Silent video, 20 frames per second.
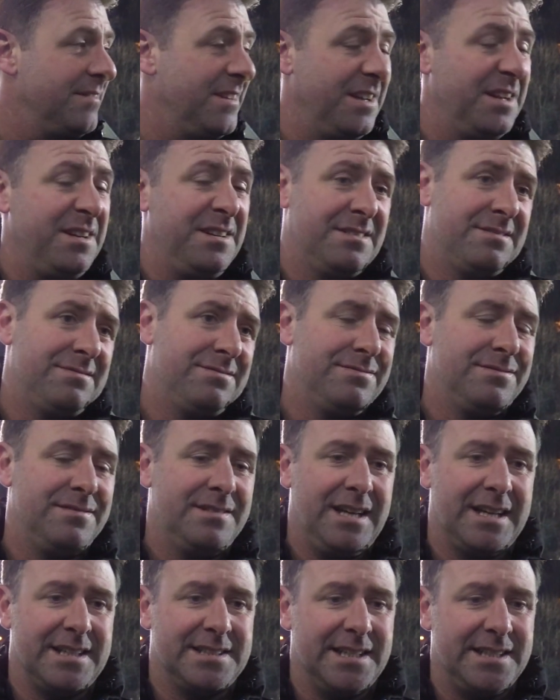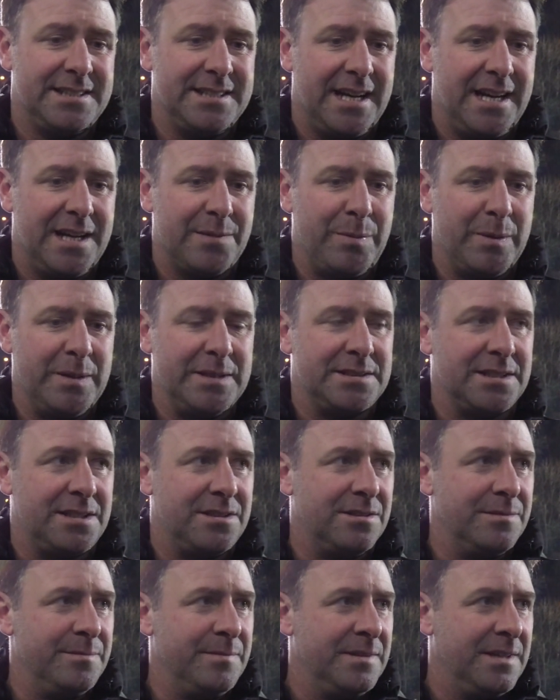it's, like I said, it's a hard place to
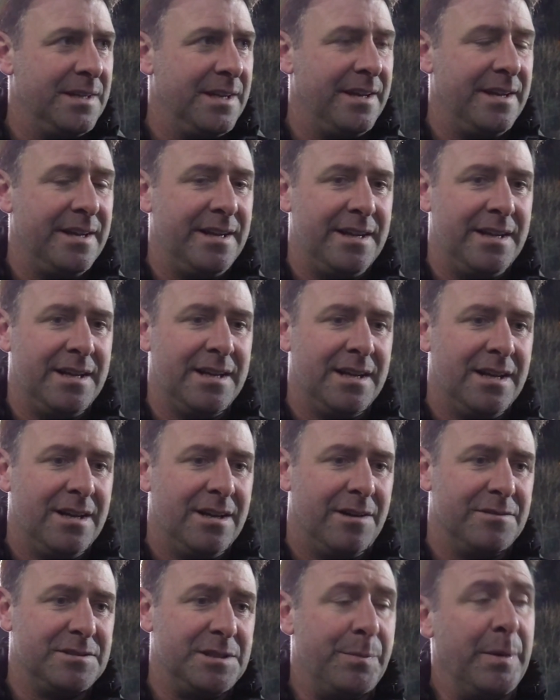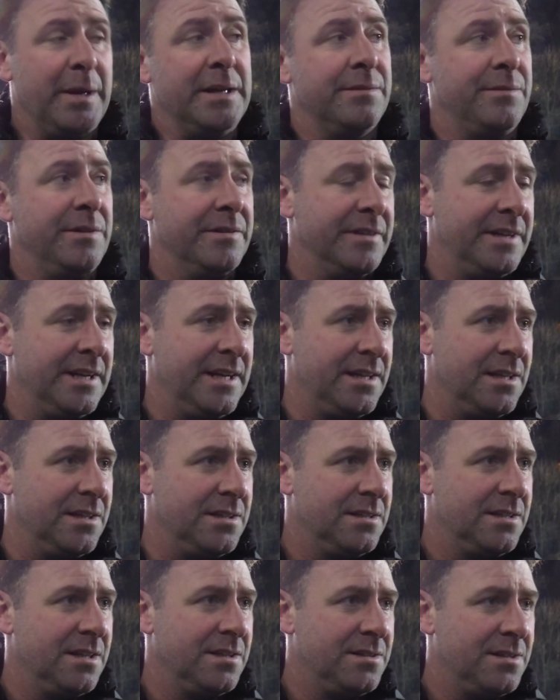come. And uh, obviously, beating them the other day,
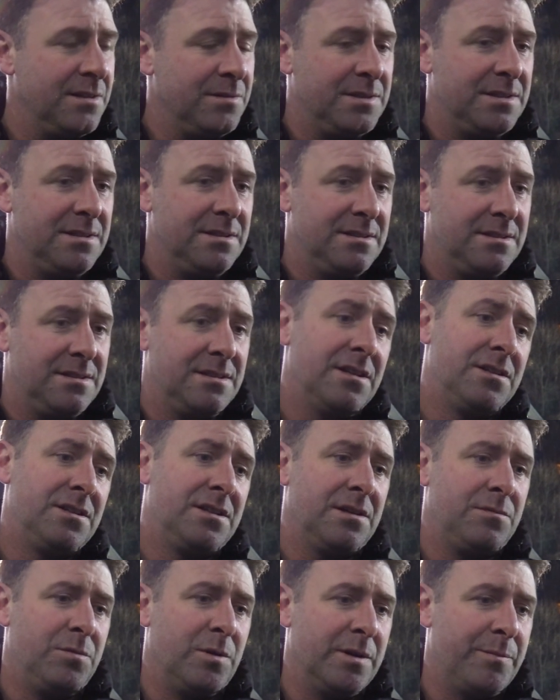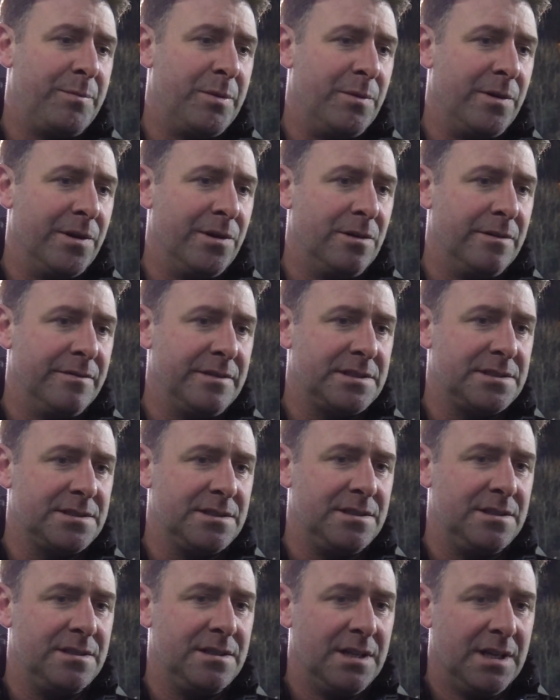they'd, they'd, they'd, they'd want to put one over us.
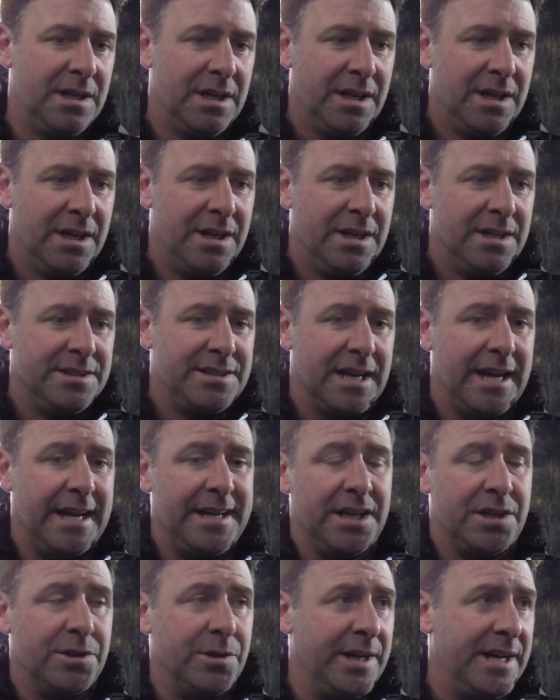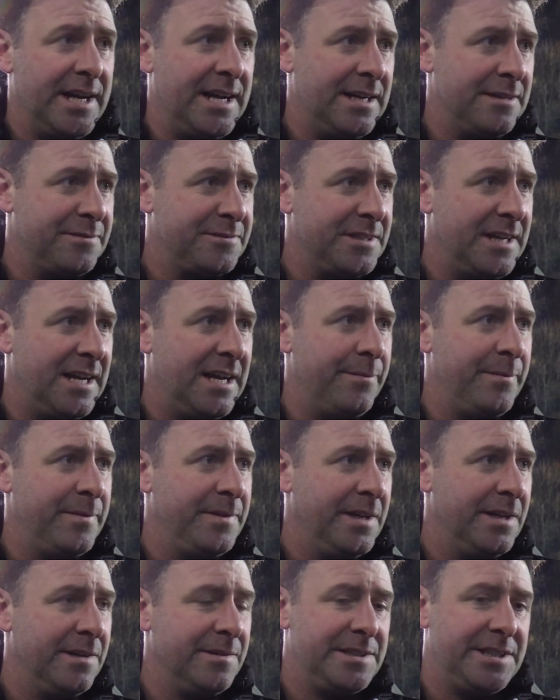So, delighted to go in at half time.
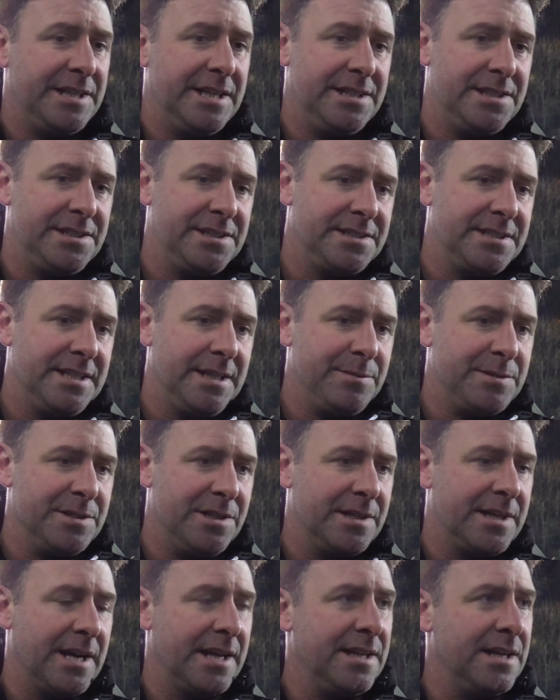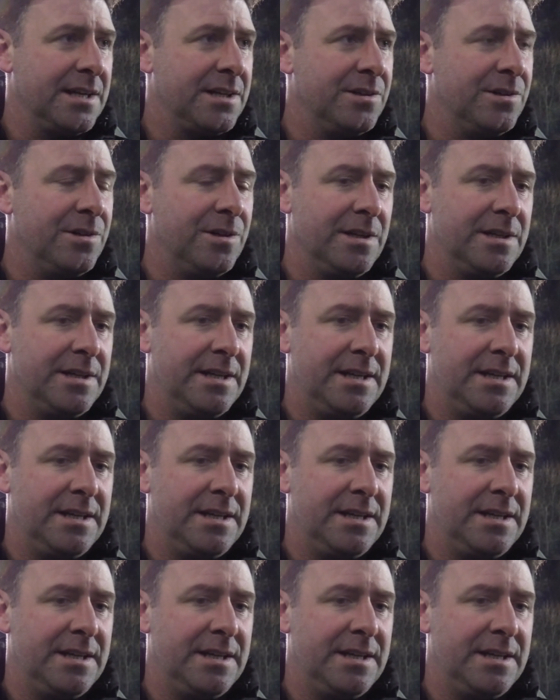You know, it changes your team talk getting that goal, and